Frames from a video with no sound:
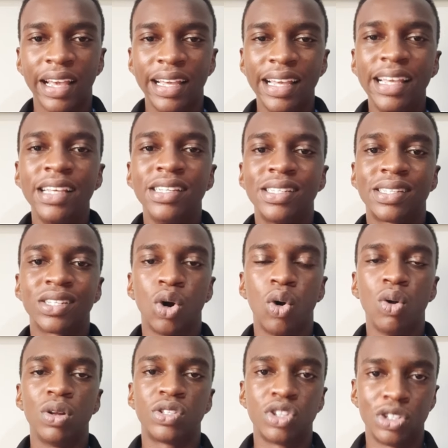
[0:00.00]
is
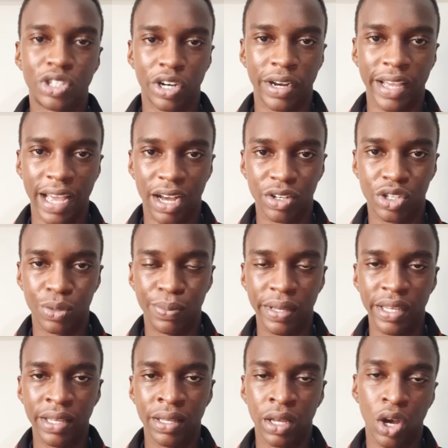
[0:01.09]
also turning out to
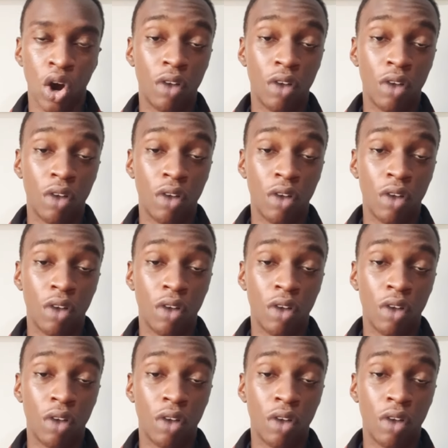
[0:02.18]
be,